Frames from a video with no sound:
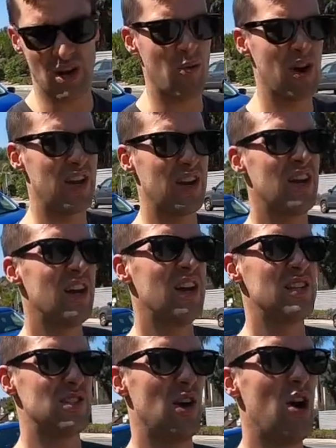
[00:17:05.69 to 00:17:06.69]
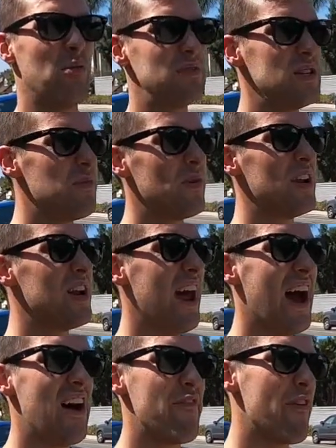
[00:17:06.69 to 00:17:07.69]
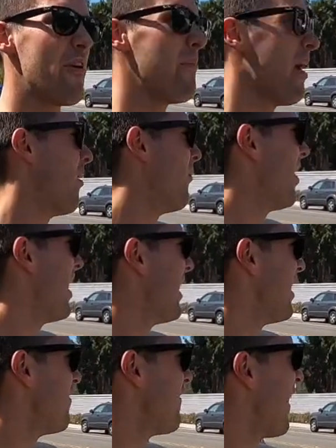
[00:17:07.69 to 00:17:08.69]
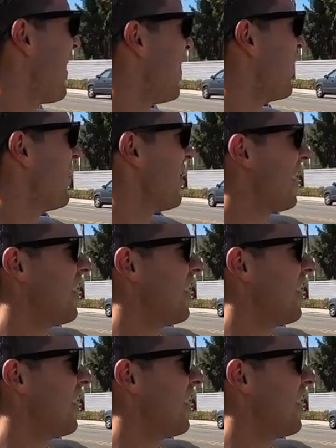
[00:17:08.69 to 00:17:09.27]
So Home Depot didn't have them. I went and found